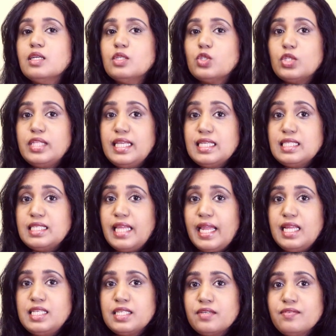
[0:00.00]
So these
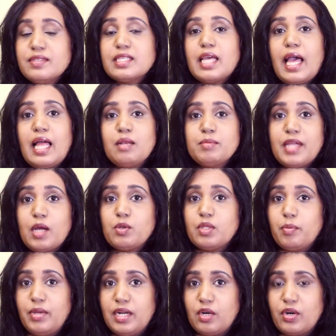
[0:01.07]
natives helped out
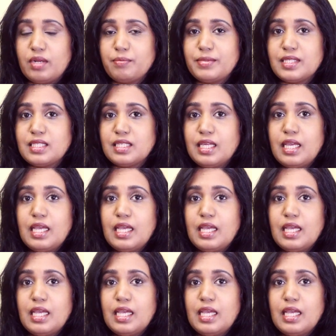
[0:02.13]
the Pilgrims.